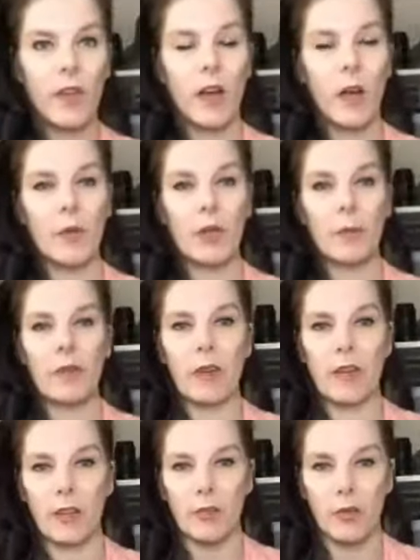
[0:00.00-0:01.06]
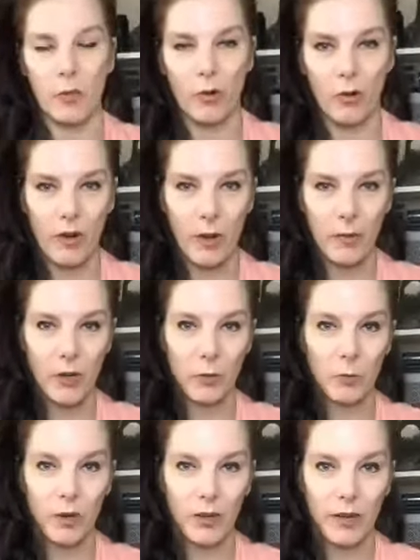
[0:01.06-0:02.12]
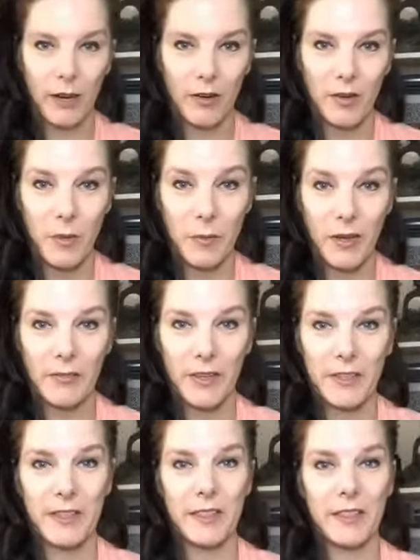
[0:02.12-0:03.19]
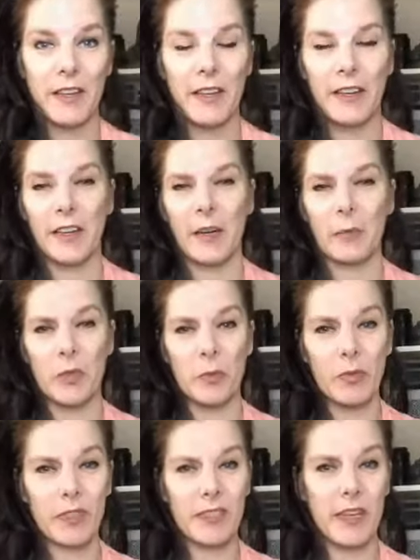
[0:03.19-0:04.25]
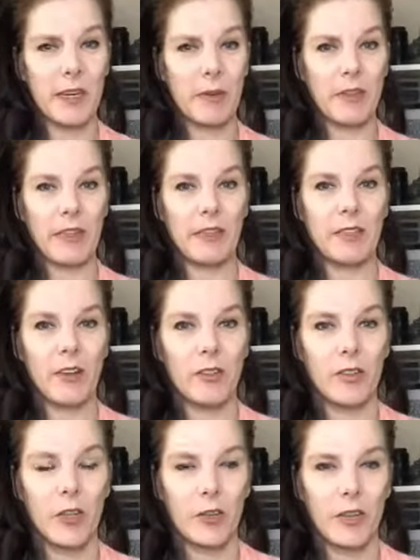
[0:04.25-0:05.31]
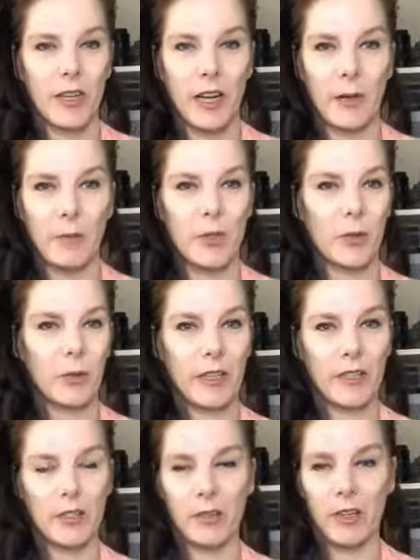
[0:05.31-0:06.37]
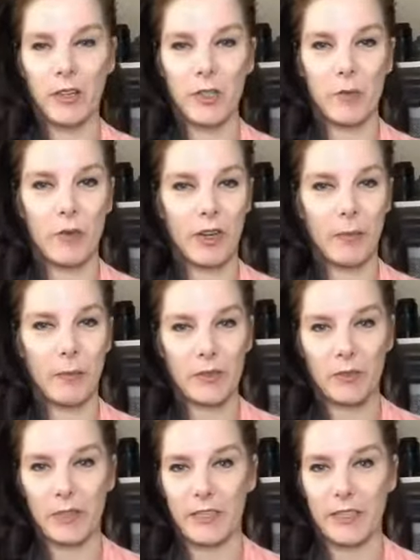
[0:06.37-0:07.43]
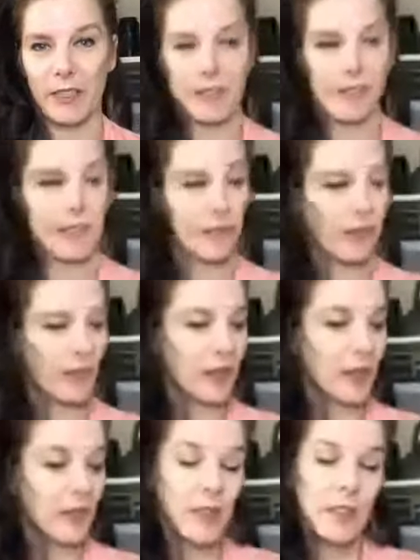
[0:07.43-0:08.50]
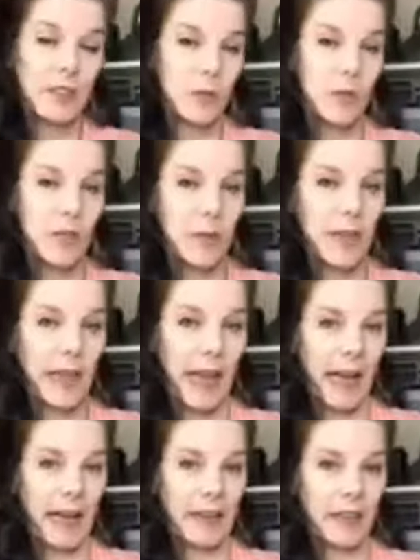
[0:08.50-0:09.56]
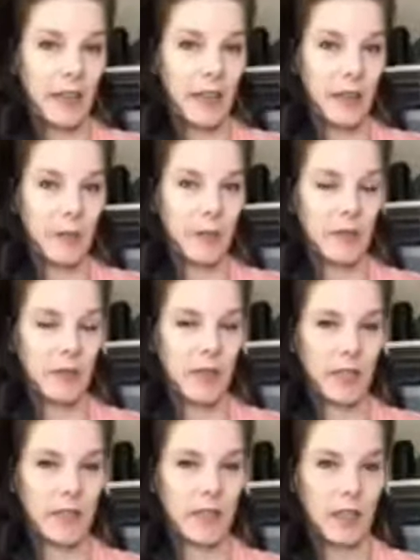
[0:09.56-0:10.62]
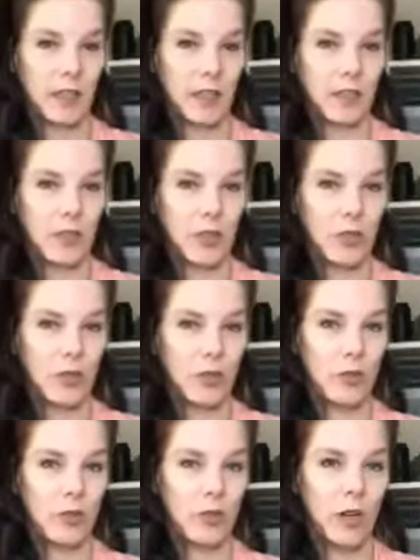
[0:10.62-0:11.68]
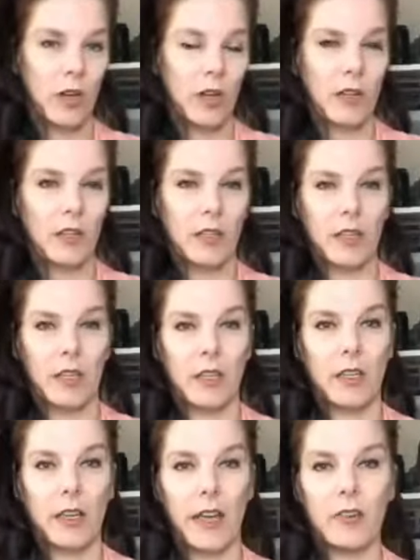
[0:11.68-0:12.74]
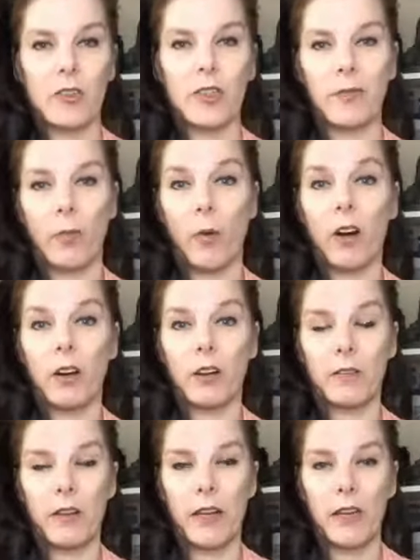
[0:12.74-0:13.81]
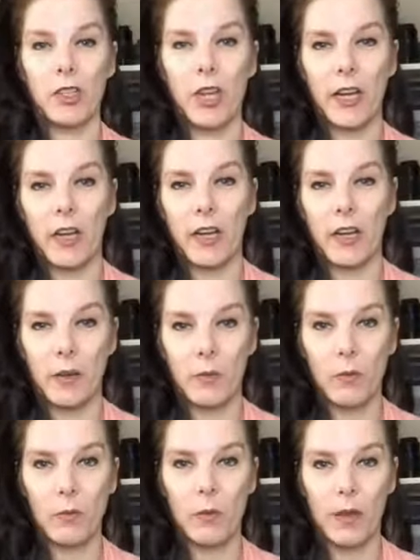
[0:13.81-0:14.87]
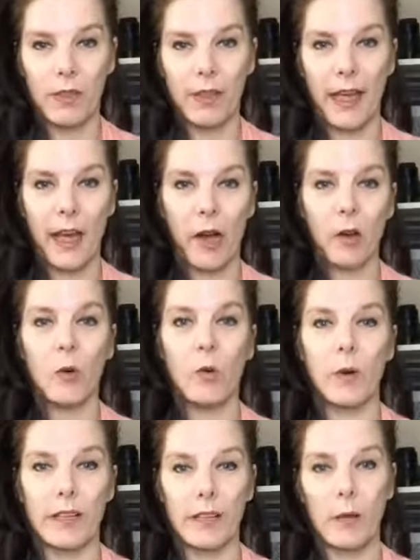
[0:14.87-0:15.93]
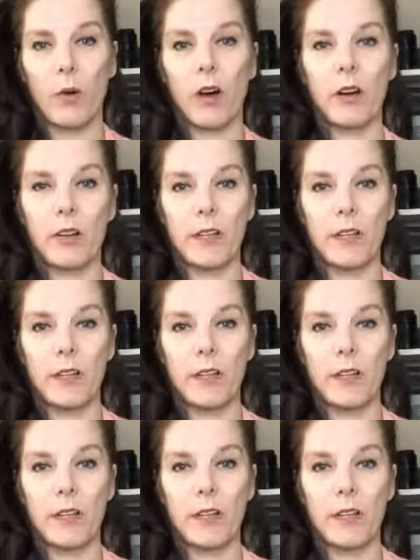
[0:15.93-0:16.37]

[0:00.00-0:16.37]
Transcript: I'm going to be running a group program called Water Alchemy Manifesting. And I'm super excited about this. Y'all know that I'm totally into energy work and muscle testing and stuff. So we're going to be adding muscle testing to the energy of water and checking in with how quickly water